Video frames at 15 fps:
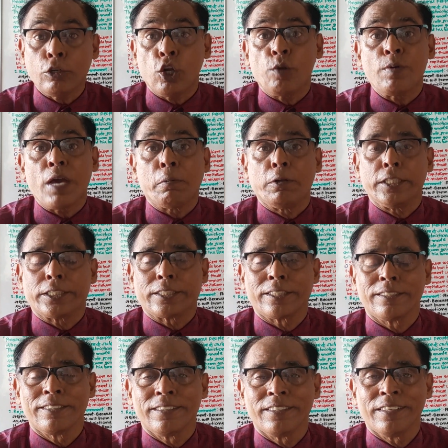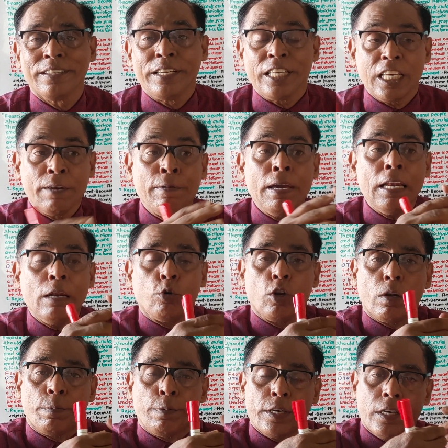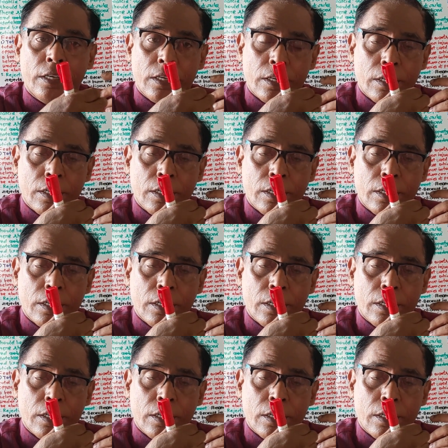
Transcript: will be abolished, evil will be